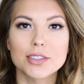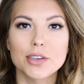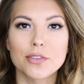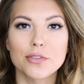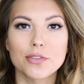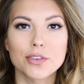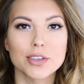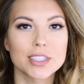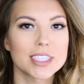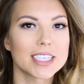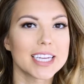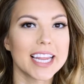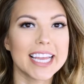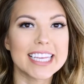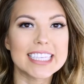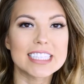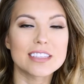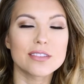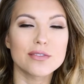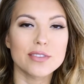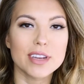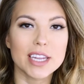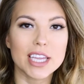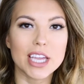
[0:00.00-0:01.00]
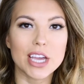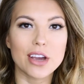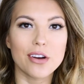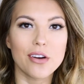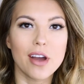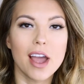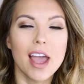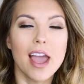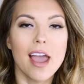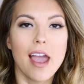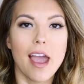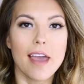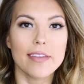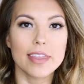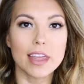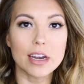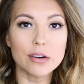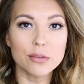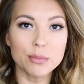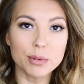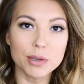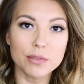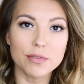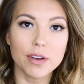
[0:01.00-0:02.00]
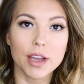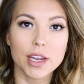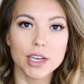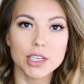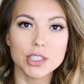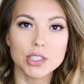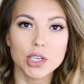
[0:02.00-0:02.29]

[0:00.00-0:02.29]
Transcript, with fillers: So for today's video, I thought it would be fun